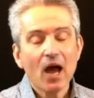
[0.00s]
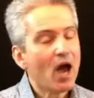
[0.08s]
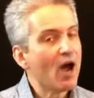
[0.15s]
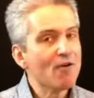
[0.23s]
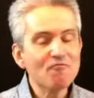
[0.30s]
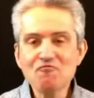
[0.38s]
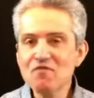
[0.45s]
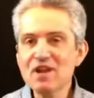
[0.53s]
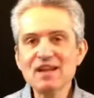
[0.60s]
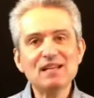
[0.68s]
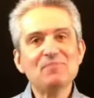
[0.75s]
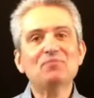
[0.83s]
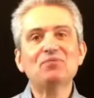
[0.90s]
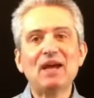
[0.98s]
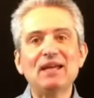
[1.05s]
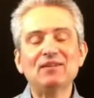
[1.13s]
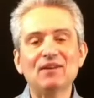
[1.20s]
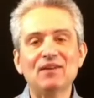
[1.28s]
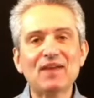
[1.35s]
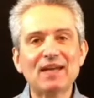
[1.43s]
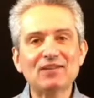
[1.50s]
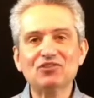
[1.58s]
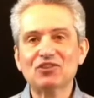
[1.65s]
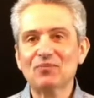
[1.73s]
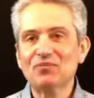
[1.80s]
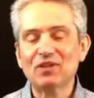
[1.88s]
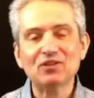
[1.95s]
I really pray that is
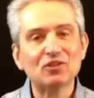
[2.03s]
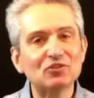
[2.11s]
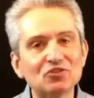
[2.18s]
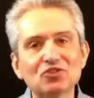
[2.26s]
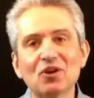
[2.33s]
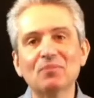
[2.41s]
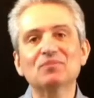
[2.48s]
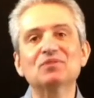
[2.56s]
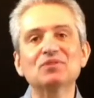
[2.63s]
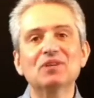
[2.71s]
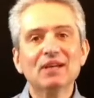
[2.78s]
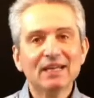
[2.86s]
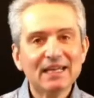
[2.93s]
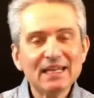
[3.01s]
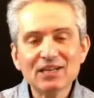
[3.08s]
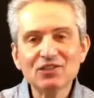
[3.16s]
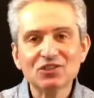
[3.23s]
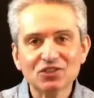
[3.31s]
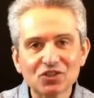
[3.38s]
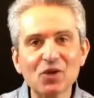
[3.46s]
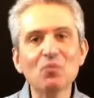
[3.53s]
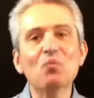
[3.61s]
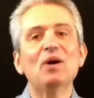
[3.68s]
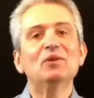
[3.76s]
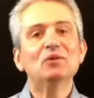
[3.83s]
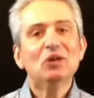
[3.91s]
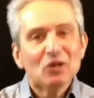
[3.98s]
something that jumps. He is
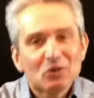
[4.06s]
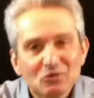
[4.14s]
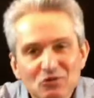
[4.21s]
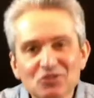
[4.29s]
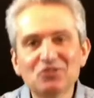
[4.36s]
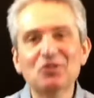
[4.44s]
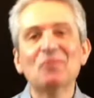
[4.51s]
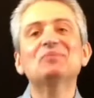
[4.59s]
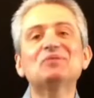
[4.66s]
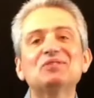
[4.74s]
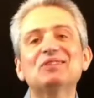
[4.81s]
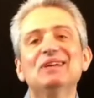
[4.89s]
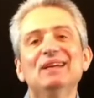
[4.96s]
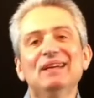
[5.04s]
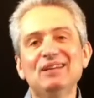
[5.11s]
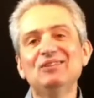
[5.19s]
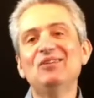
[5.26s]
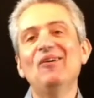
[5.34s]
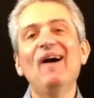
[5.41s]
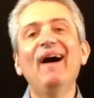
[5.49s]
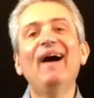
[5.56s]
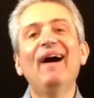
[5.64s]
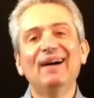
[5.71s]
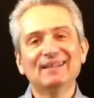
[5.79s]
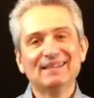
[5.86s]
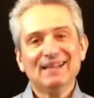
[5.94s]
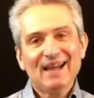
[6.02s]
someone who jumps in your
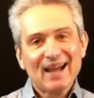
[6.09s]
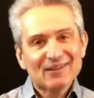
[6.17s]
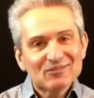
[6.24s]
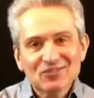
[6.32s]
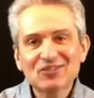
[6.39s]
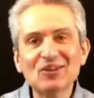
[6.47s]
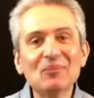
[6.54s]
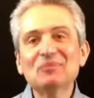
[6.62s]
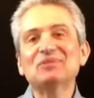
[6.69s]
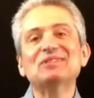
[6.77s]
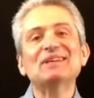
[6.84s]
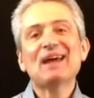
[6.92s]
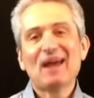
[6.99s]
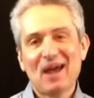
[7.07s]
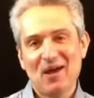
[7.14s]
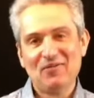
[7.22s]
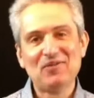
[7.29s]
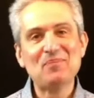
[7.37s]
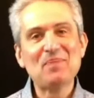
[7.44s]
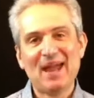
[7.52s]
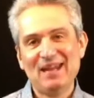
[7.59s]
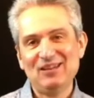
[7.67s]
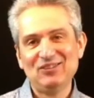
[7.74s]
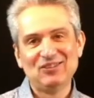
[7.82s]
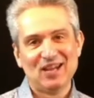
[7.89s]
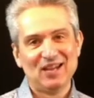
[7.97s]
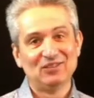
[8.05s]
heart and jumps out of the
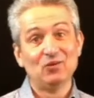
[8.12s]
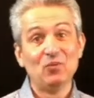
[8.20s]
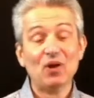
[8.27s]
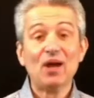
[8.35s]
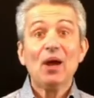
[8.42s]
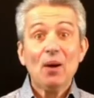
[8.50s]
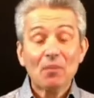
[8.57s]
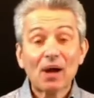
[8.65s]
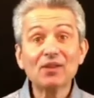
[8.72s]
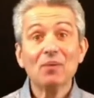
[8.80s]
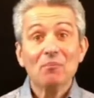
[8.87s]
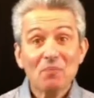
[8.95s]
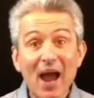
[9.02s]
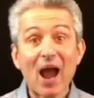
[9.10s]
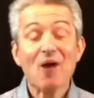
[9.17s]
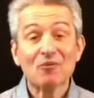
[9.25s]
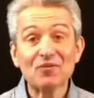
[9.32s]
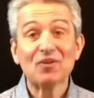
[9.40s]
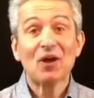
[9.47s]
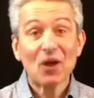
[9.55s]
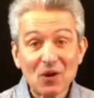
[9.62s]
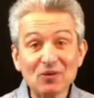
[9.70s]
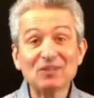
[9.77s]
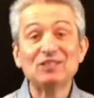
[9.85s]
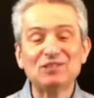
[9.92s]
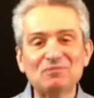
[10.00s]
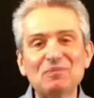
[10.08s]
page, as it were, by the power of the Holy
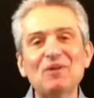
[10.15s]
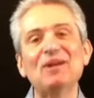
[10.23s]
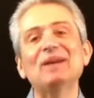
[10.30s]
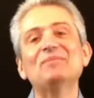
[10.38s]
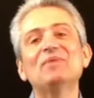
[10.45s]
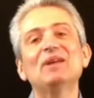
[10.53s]
Spirit.